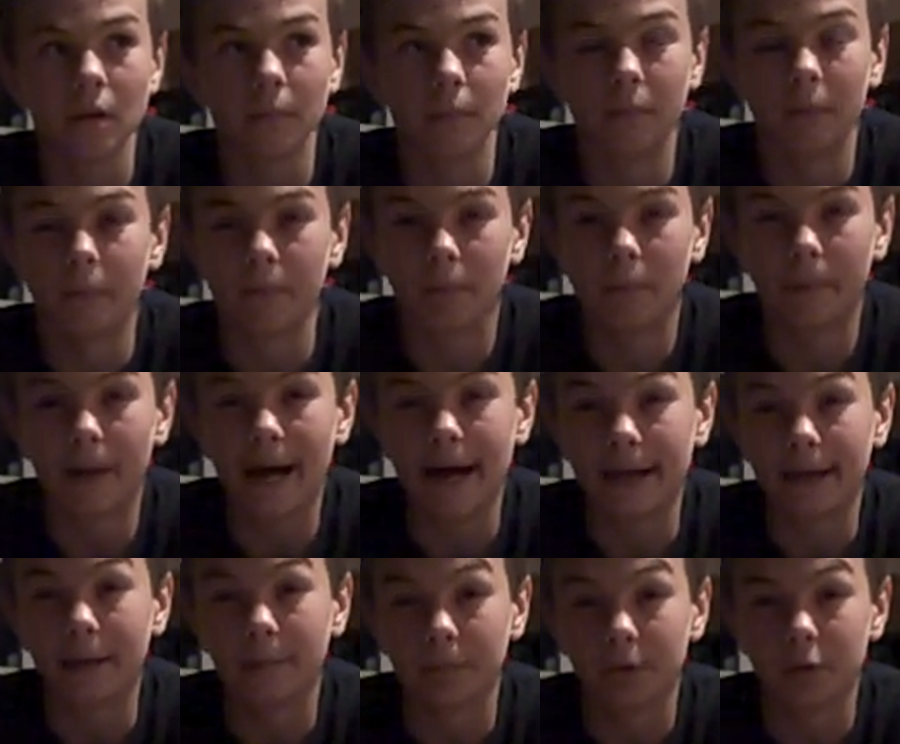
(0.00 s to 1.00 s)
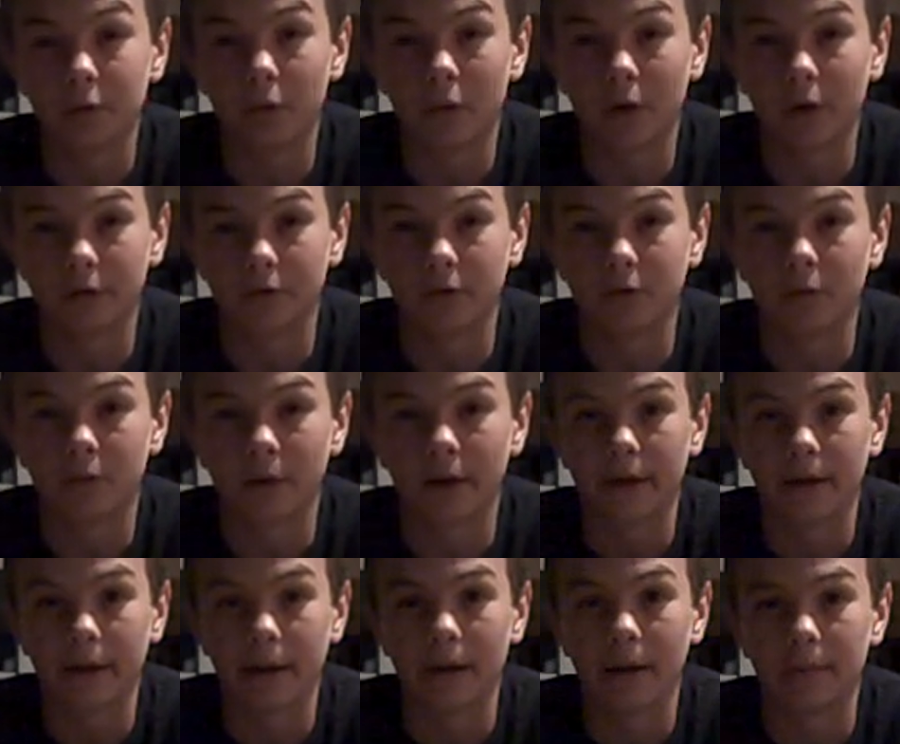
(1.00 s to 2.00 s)
Well, buying them you'd want to do
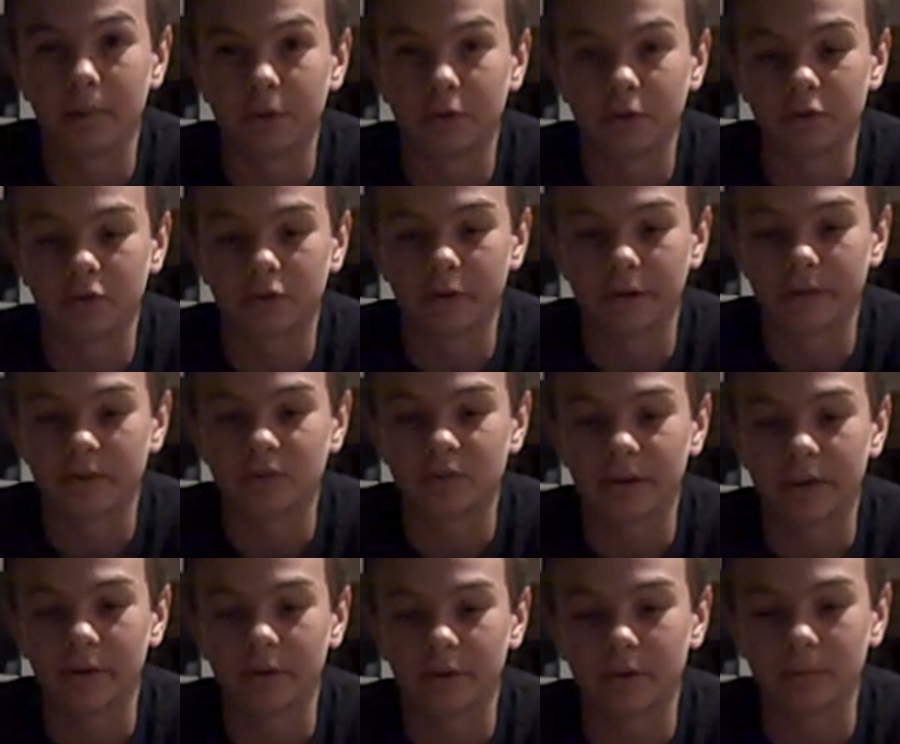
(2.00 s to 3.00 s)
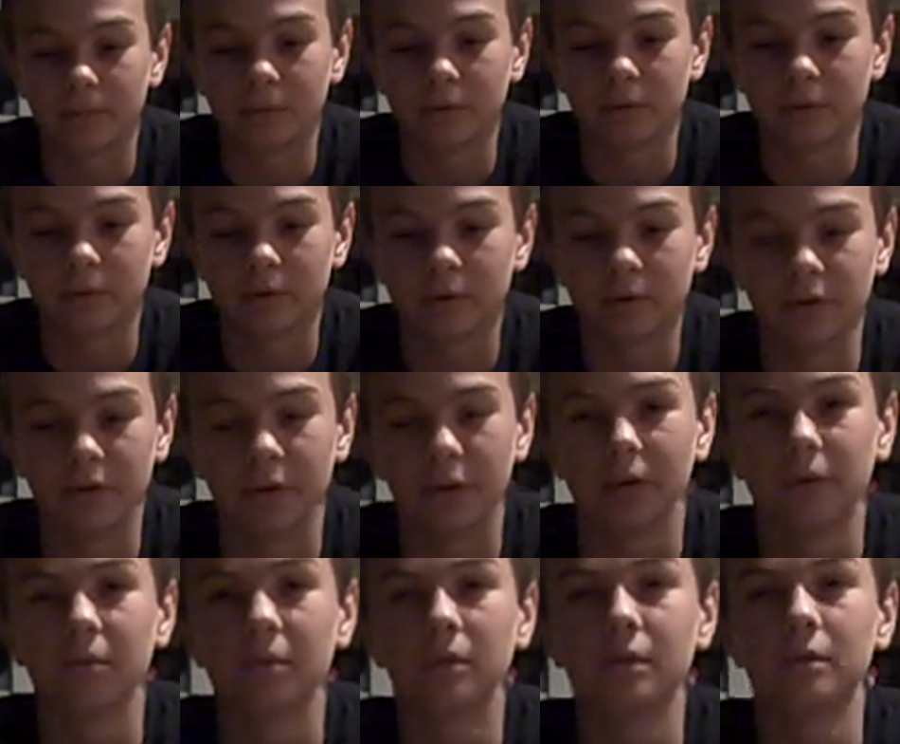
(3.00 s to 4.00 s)
right now, but just like selling them, you
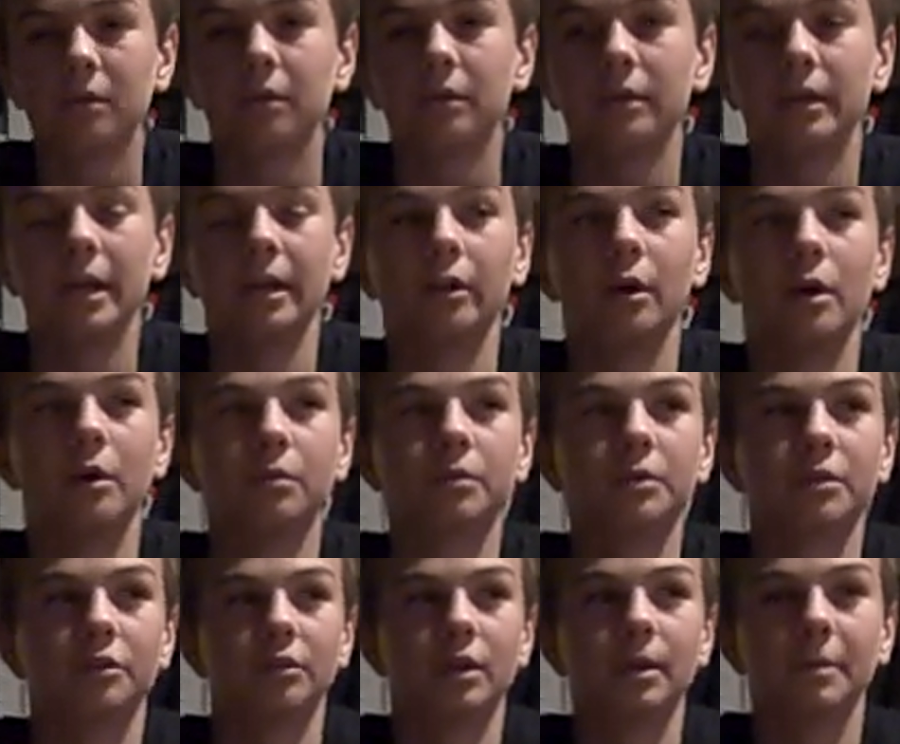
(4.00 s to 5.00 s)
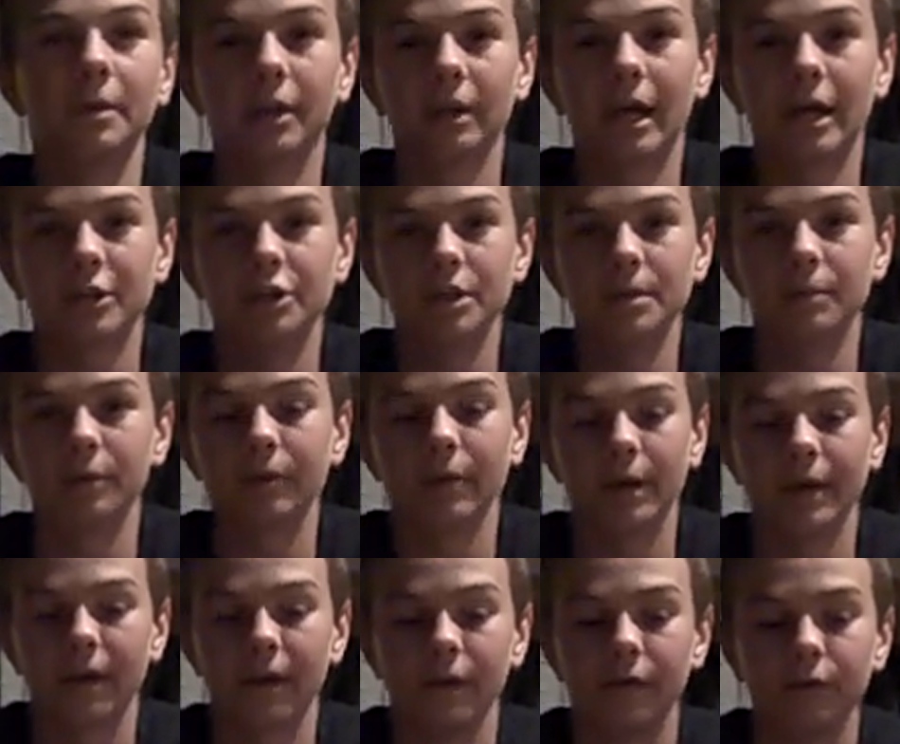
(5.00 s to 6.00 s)
know, lay low. Because they'll be a lot cheaper
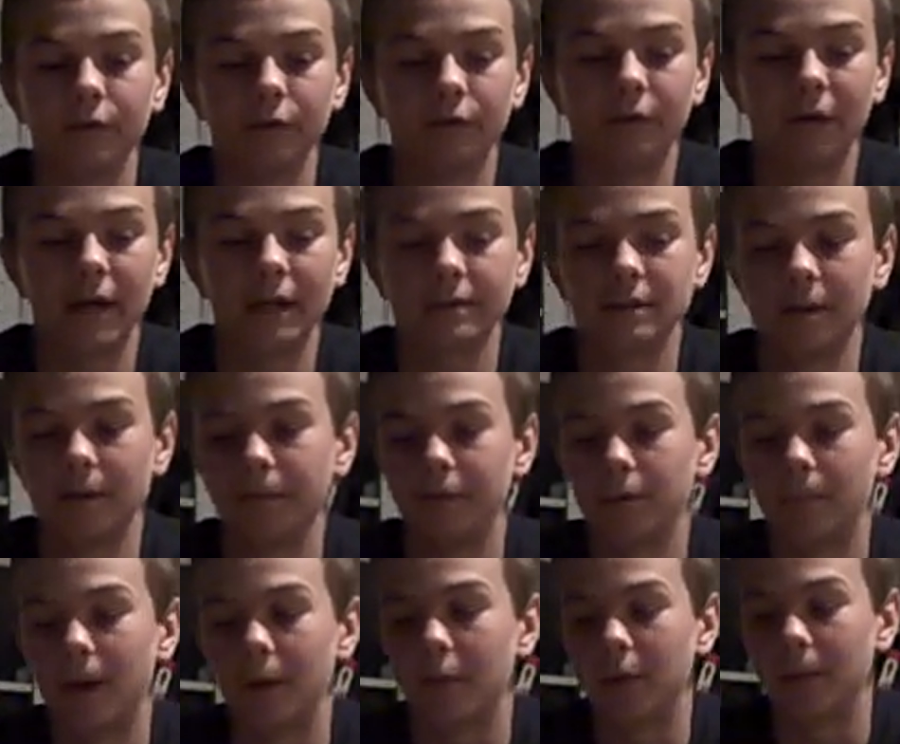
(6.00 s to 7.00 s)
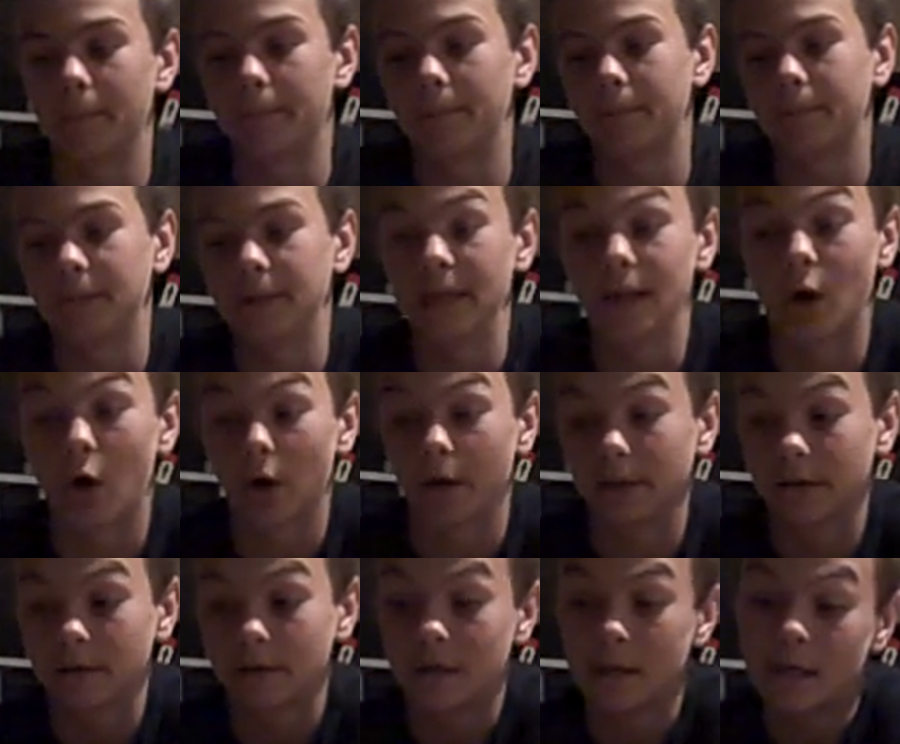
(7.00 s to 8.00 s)
right now. If you find some, you might want to get on it.